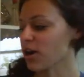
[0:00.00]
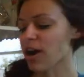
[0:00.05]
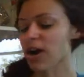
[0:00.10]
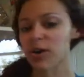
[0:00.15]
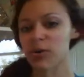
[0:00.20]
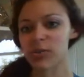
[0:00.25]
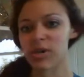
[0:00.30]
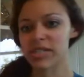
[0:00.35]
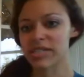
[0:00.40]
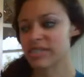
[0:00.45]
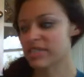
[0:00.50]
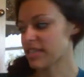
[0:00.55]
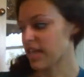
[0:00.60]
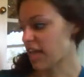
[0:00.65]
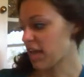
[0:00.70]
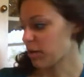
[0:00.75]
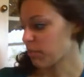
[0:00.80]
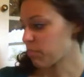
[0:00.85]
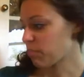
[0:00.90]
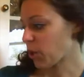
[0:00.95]
Hartwell
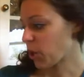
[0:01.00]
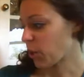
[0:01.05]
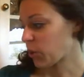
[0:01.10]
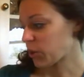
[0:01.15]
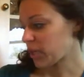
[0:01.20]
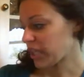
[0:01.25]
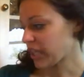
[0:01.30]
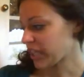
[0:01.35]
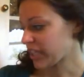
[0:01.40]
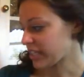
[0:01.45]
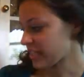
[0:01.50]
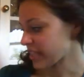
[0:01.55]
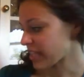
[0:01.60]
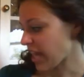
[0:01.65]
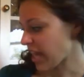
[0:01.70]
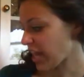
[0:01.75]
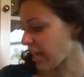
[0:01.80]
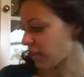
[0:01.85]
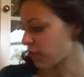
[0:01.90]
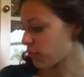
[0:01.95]
said, poking his
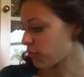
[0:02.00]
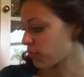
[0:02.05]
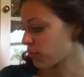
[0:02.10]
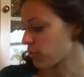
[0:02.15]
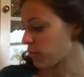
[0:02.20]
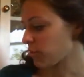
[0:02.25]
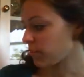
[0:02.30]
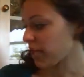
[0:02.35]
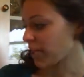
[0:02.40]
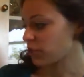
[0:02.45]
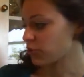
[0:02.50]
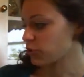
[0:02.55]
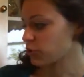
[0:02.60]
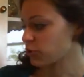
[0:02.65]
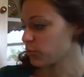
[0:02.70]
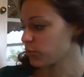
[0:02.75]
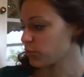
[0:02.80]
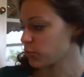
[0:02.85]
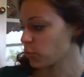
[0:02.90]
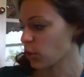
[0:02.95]
head through the
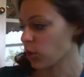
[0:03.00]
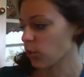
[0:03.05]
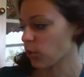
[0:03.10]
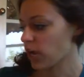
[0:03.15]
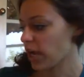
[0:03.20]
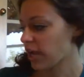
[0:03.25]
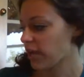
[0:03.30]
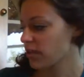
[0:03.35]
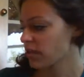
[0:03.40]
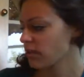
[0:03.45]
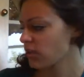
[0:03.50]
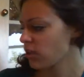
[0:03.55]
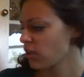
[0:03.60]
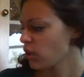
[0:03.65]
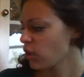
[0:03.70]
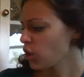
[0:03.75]
bedroom doorway.